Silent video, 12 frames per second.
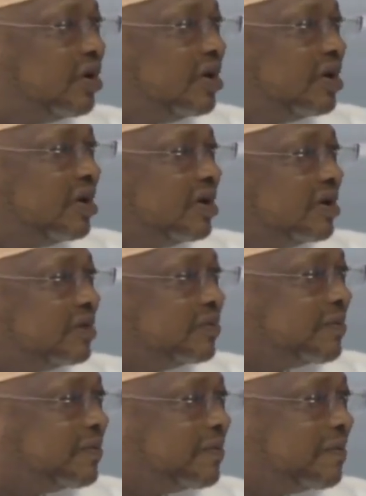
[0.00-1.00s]
You appear to
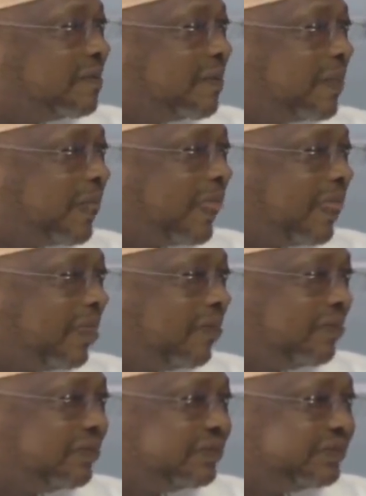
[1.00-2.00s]
have so many ideas
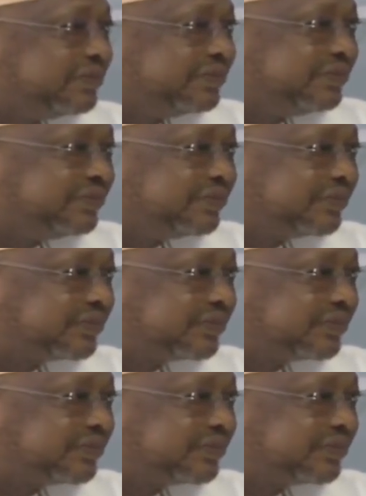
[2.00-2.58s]
for Adamawa State,